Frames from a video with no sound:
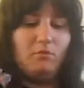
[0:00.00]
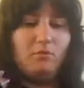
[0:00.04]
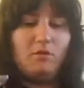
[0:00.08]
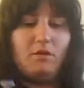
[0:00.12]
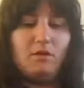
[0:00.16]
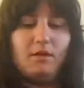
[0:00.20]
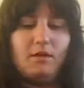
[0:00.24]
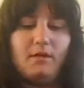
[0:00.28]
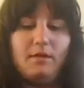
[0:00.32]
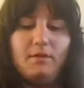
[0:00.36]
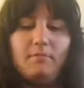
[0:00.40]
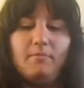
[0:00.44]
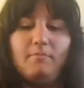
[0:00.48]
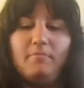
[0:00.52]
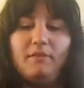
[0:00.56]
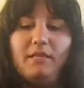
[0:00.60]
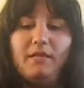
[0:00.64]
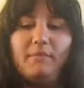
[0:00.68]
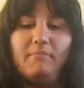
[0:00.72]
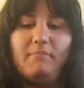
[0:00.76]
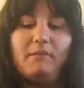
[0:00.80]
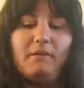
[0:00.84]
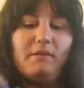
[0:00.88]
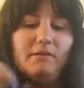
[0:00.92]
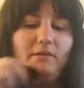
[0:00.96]

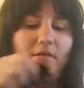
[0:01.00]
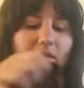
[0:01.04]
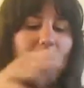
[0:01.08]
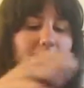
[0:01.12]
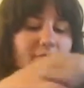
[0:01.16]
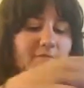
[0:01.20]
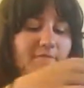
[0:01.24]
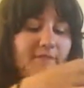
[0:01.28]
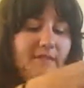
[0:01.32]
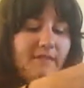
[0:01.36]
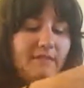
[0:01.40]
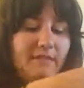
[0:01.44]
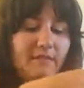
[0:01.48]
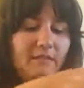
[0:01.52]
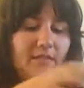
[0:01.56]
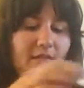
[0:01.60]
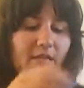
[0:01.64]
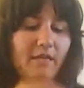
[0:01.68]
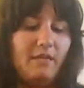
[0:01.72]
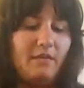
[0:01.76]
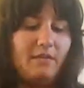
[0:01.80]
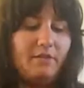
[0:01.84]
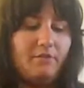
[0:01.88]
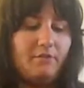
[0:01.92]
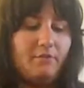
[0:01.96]
Belladonna vest that
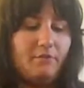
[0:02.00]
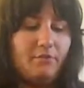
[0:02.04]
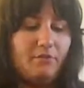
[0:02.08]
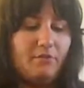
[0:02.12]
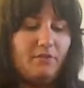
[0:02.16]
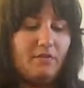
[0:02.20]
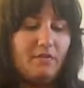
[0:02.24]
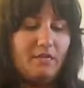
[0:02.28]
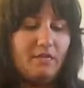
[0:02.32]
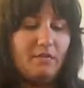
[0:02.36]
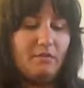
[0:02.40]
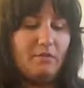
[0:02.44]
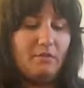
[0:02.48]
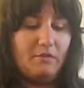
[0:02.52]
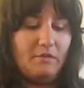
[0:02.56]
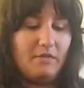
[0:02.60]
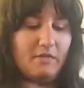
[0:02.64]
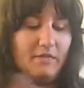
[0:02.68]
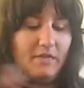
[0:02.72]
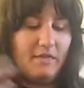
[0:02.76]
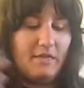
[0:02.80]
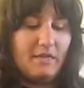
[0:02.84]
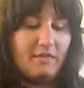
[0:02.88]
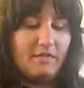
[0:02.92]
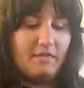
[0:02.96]
I used. And you can
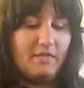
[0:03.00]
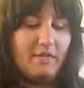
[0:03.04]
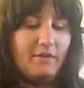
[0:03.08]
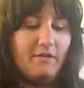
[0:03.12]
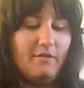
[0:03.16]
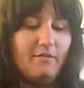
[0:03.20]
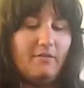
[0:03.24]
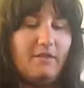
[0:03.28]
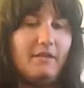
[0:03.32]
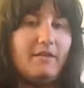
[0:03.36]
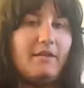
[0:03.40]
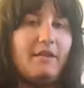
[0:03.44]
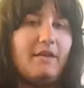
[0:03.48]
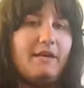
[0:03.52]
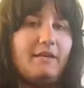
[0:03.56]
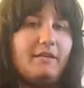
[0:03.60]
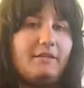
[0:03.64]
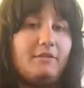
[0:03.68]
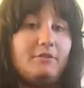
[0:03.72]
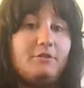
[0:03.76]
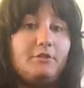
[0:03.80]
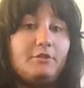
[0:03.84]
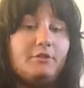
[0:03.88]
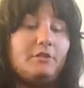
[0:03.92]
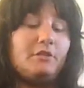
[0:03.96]
kind of tell that I
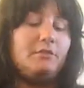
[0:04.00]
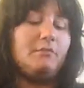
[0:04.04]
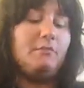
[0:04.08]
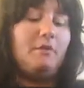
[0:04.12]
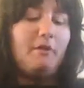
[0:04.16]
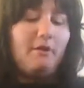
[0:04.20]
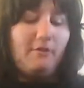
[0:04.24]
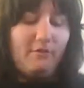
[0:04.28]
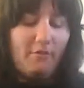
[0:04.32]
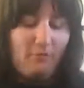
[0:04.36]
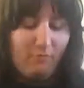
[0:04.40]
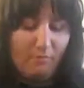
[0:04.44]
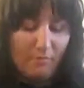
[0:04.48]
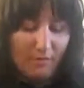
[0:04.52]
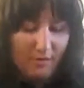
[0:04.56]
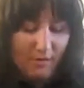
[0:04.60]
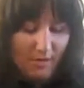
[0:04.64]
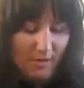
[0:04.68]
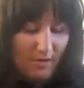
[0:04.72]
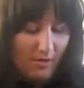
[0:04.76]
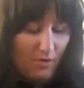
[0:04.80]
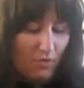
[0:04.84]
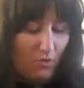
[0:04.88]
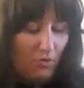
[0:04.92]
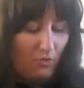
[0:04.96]
took this apart from
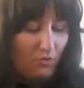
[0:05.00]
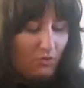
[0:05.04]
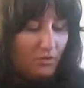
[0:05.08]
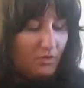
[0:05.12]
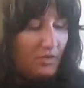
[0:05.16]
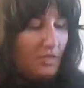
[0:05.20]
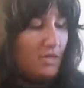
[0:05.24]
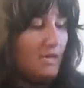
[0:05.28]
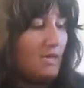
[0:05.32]
an old